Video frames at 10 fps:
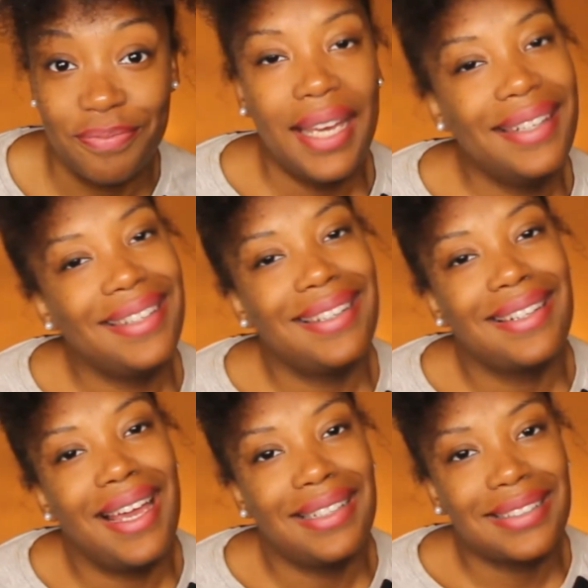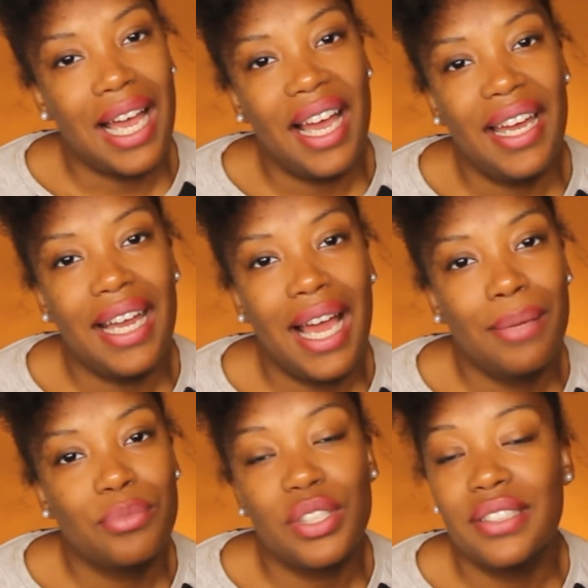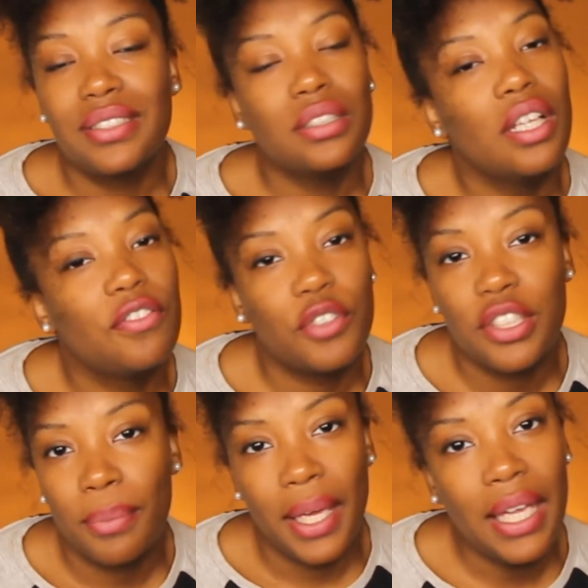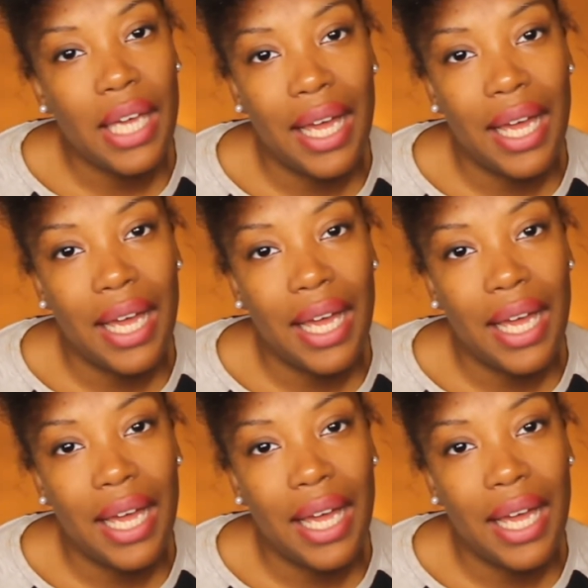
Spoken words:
And then the last con, it's still up for debate.